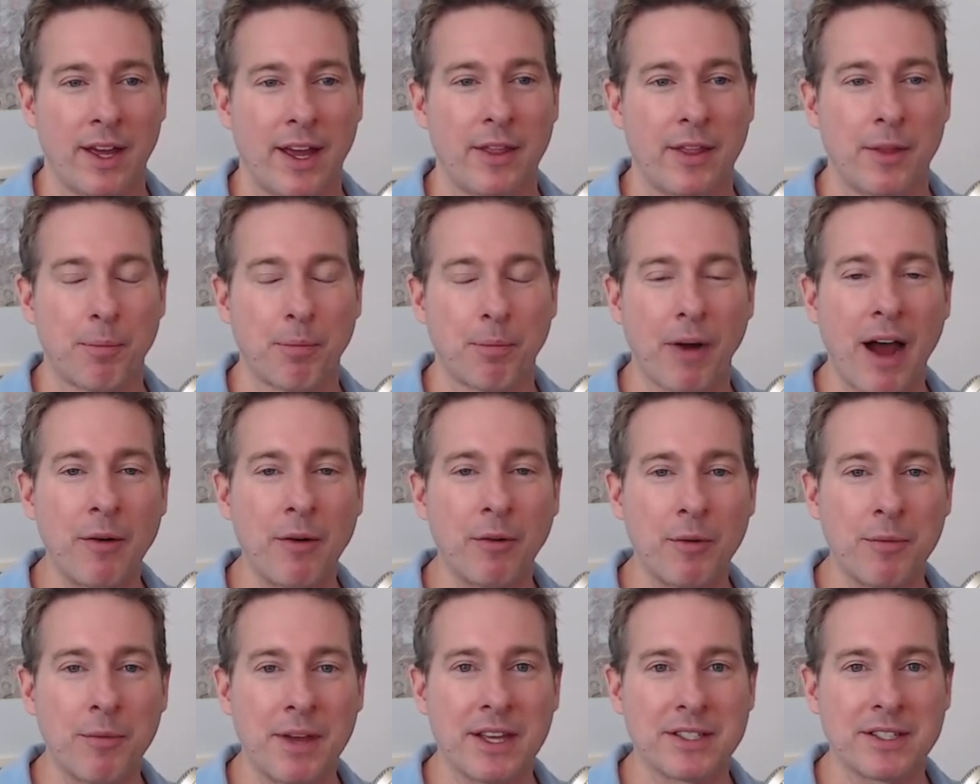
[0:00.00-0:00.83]
And the
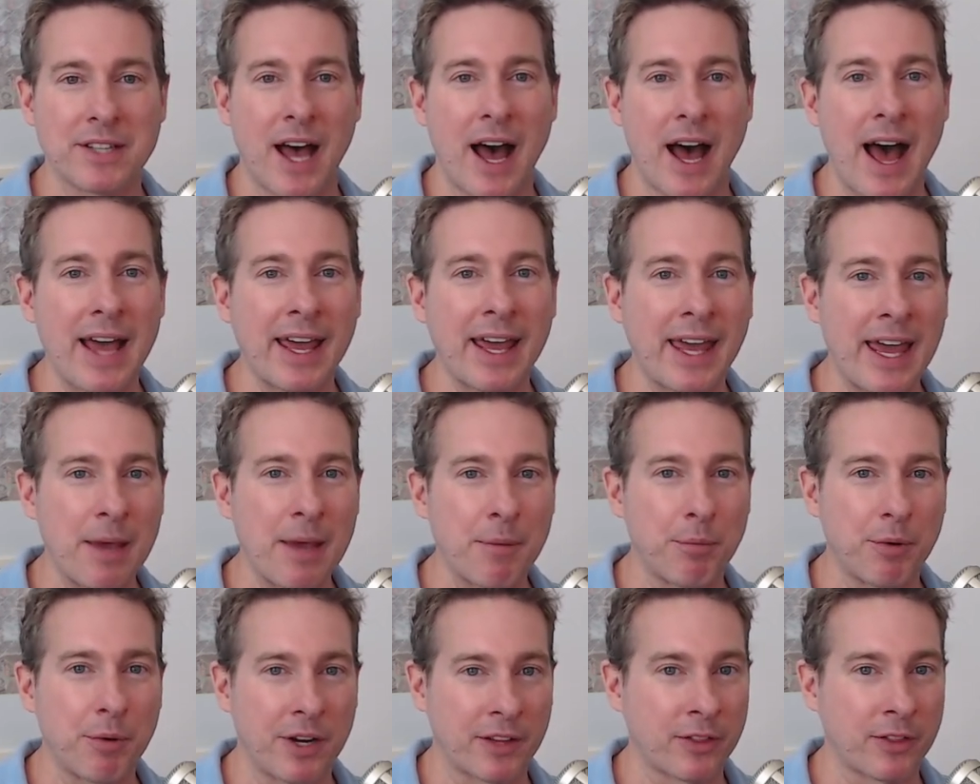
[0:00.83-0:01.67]
problem is I
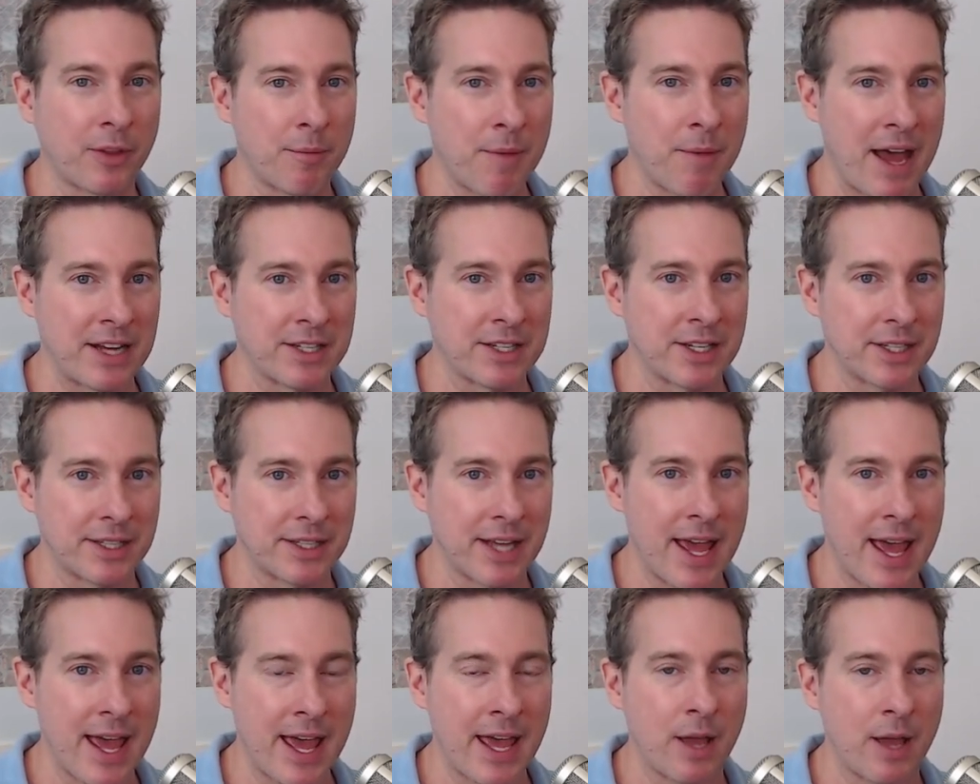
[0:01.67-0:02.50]
can't predict the magic
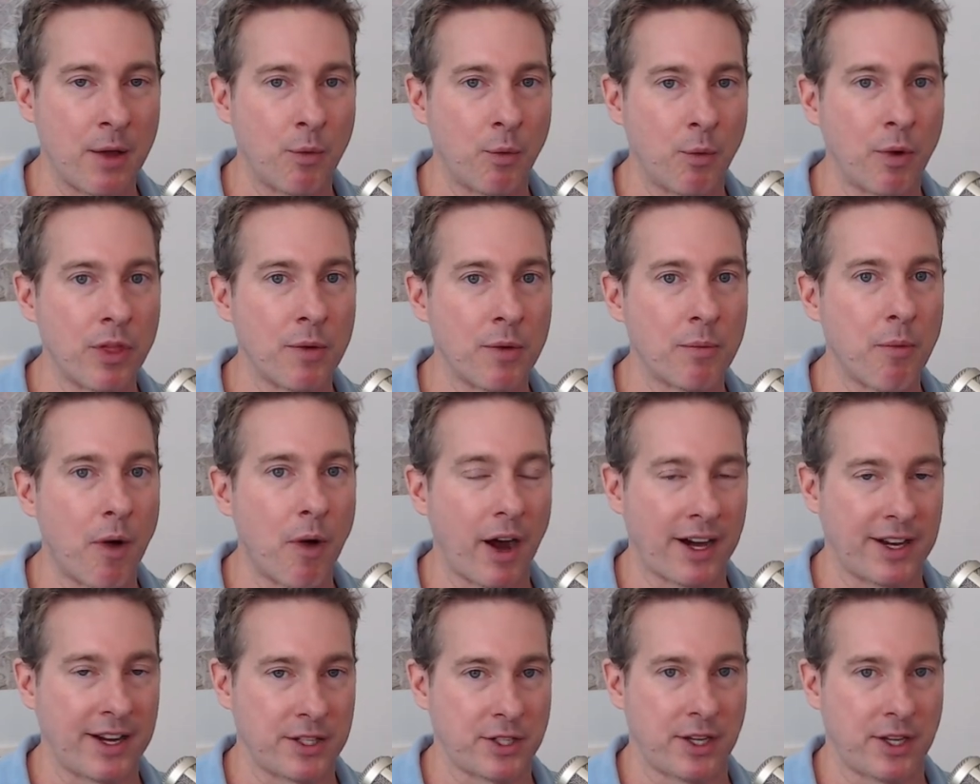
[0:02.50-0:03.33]
day when the
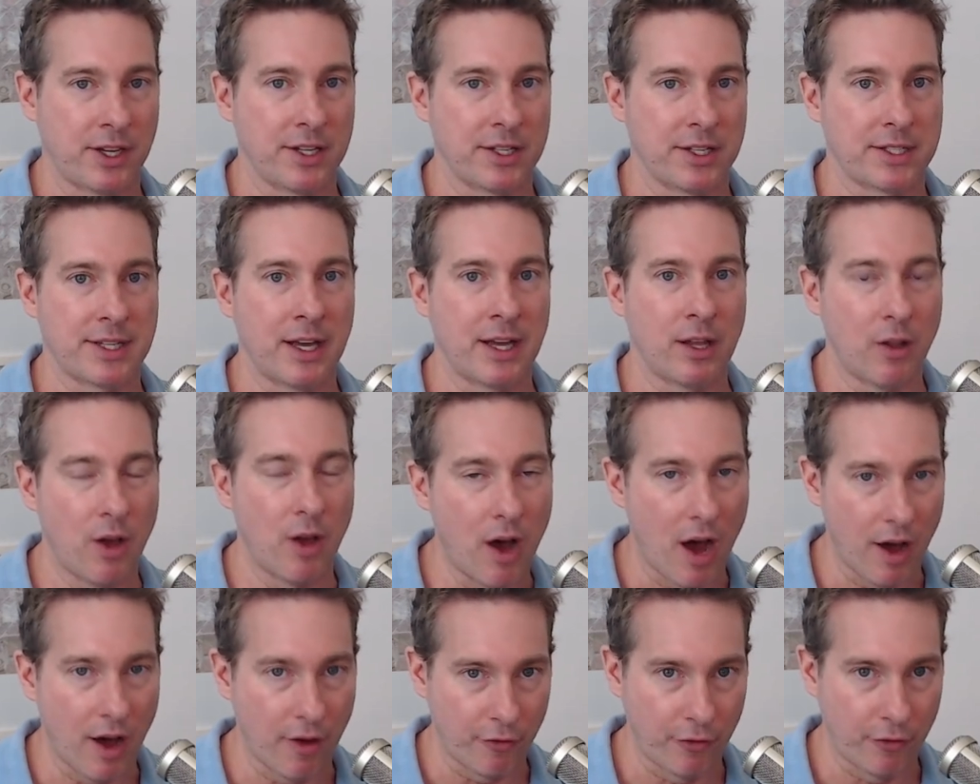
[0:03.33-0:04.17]
market's going to sell
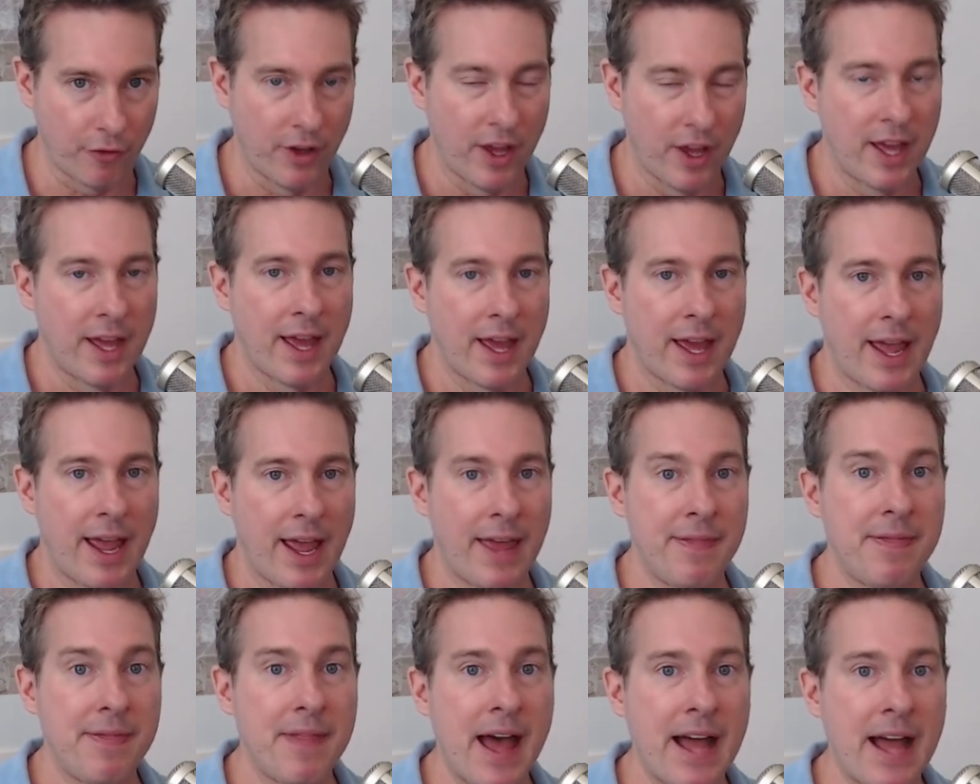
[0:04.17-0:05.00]
off.
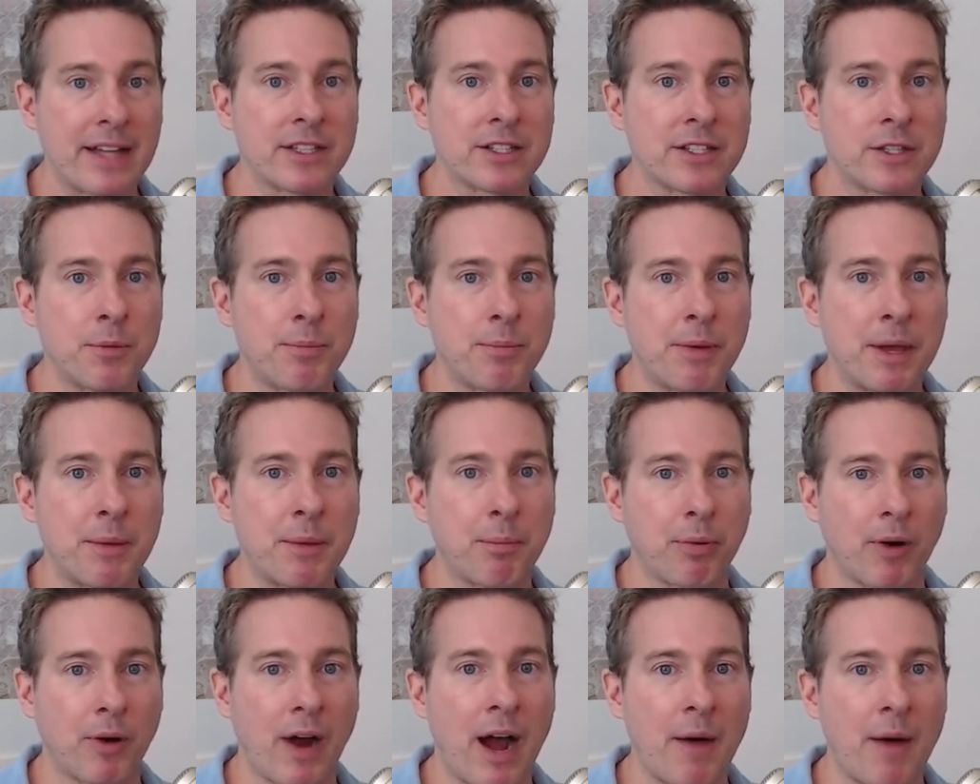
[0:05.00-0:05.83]
And that's the
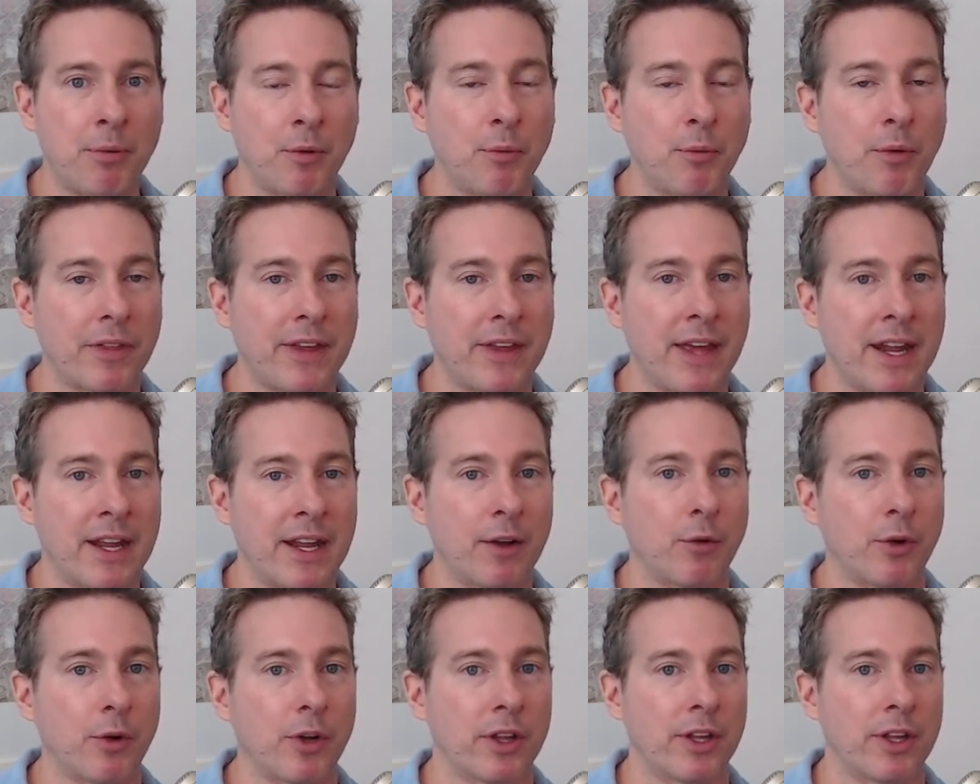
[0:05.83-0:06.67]
big problem with
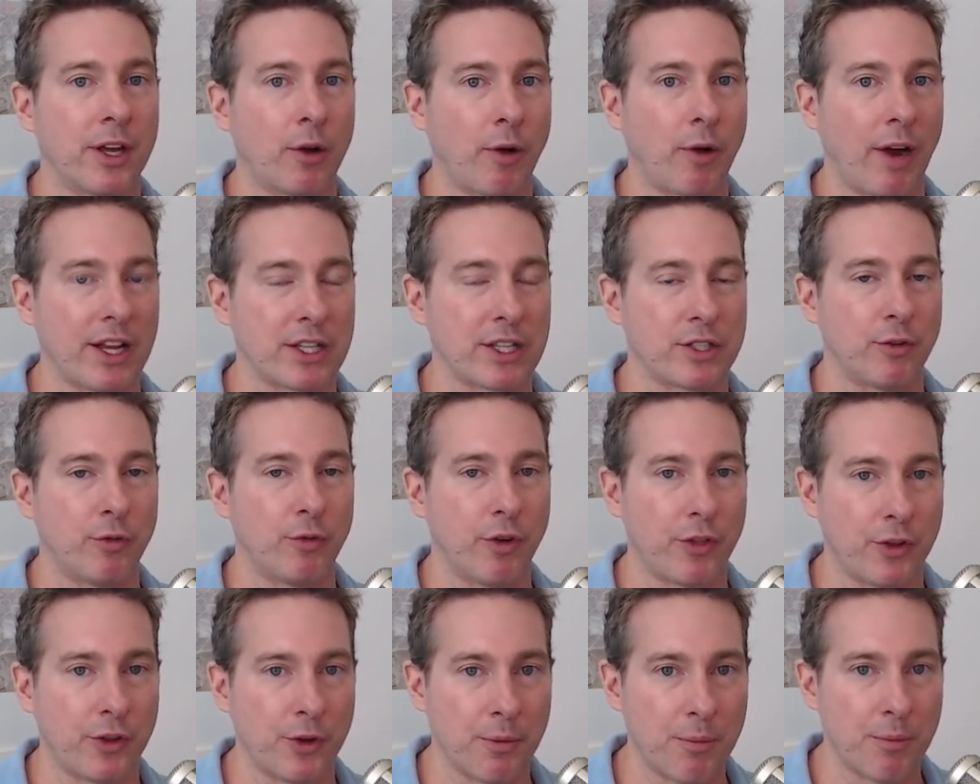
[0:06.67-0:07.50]
getting really aggressive
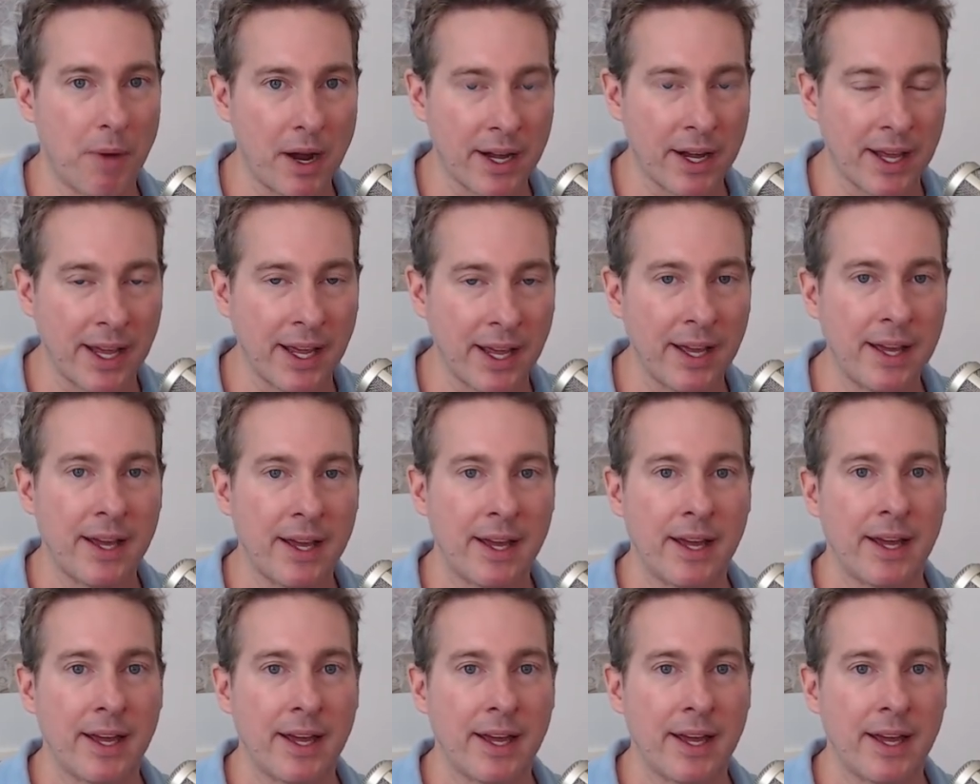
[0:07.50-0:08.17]
with your money